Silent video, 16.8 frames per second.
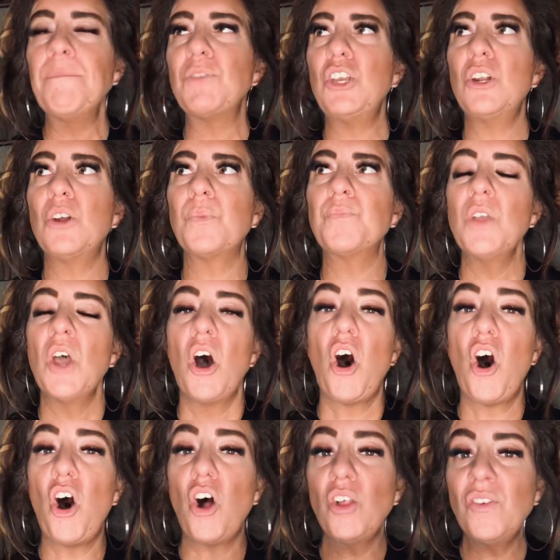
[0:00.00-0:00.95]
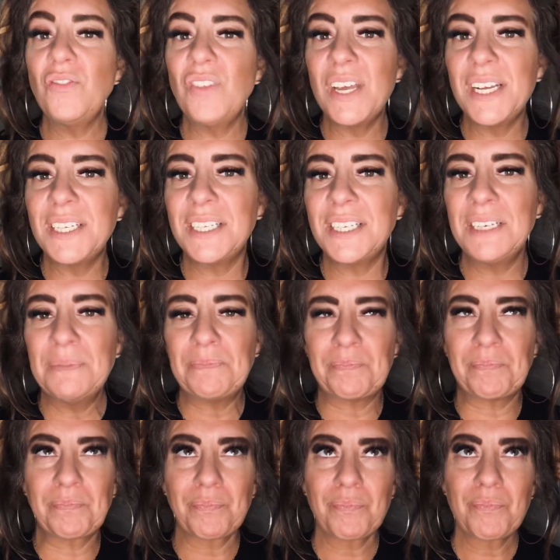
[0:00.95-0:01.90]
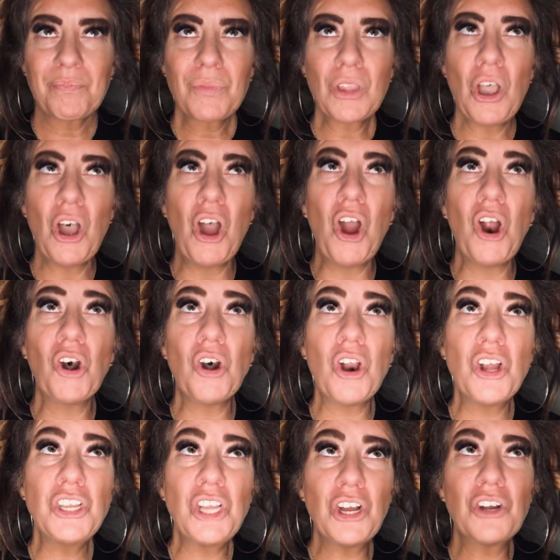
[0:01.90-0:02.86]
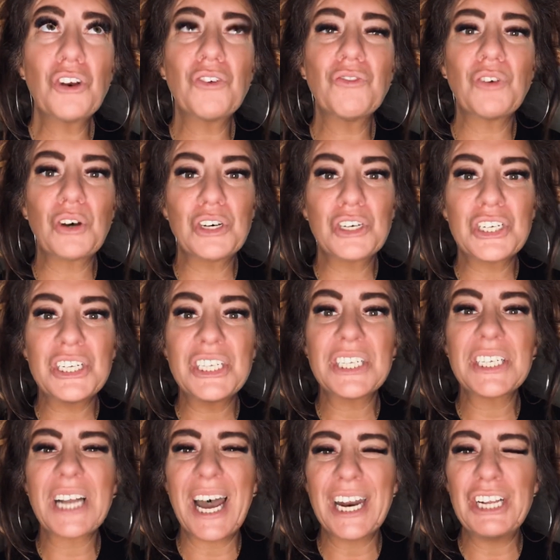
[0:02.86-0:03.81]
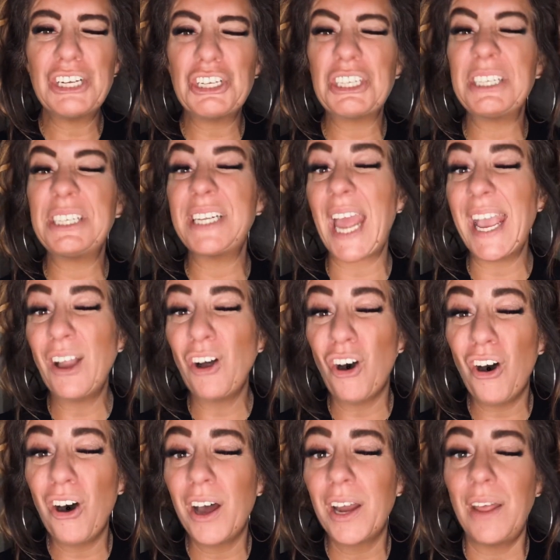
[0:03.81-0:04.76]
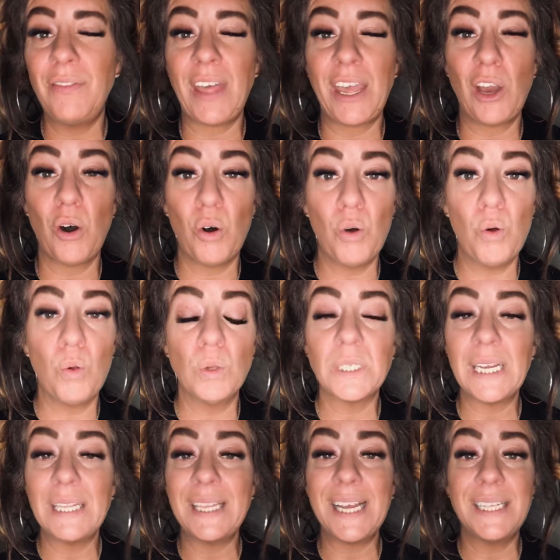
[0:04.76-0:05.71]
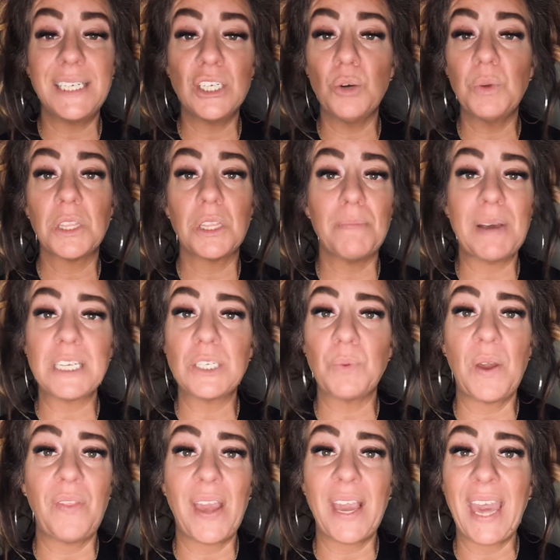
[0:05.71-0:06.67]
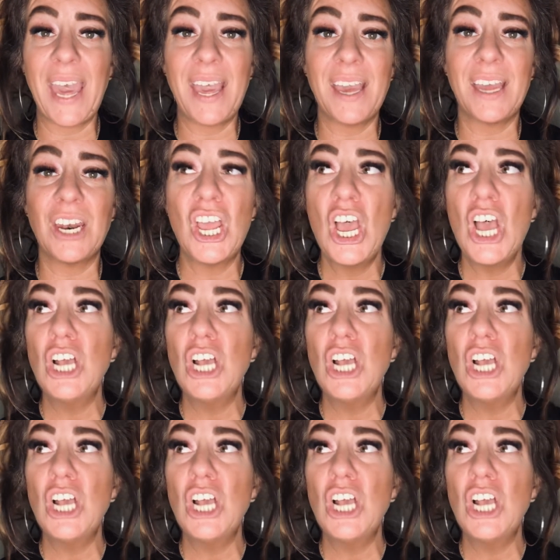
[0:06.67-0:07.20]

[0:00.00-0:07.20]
You know, all of this, our younger versions kind of just take on, and they hold and they deal with the best way they can.